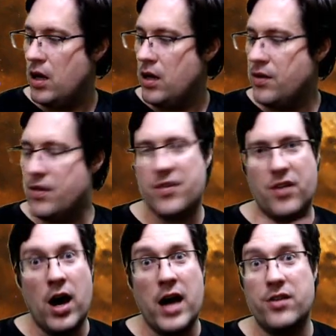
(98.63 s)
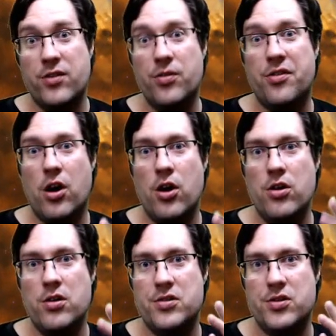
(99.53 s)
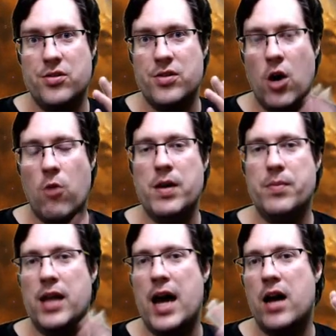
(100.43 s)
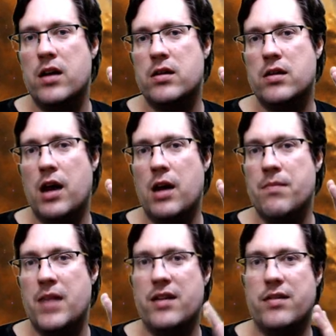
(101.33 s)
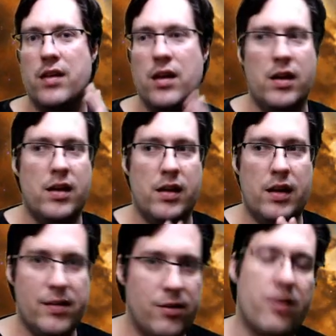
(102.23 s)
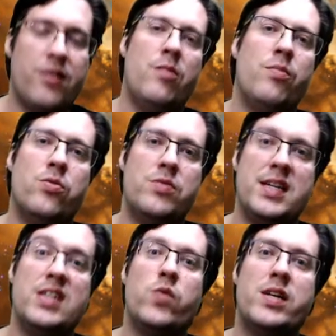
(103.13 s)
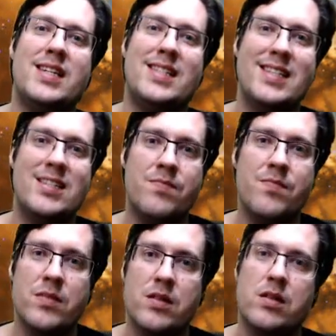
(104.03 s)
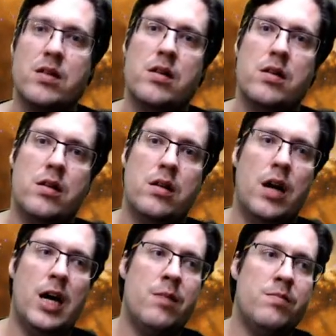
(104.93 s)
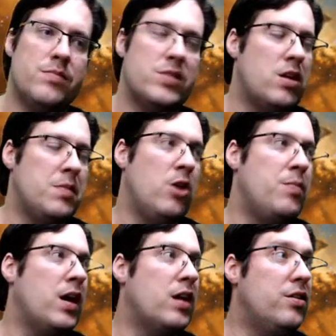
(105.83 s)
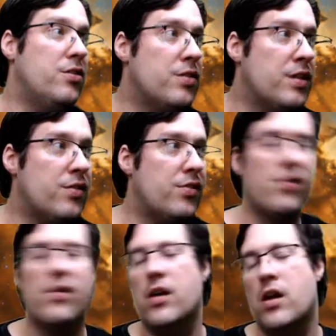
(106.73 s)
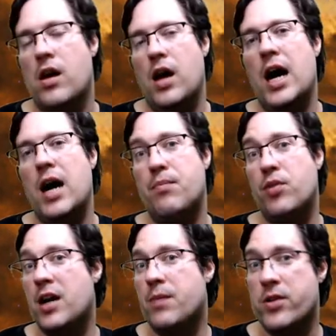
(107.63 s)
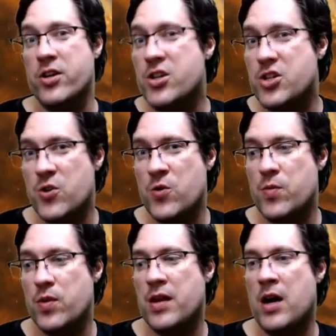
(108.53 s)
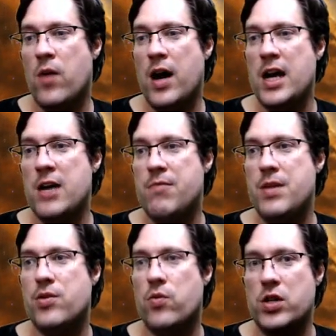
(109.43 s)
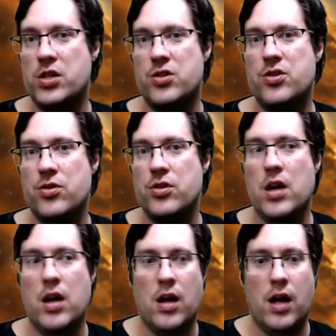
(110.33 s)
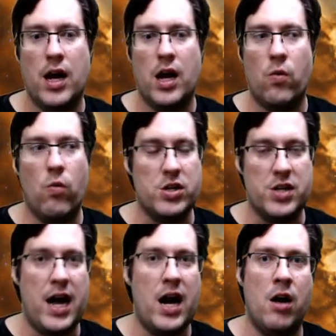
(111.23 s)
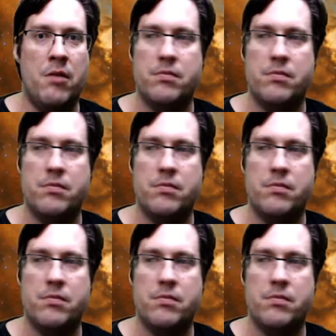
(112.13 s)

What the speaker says: This guide is also to help people out, as it's not a simple D20 system. So I'm hoping I can do this, put it up on YouTube, and that way if people wish to watch our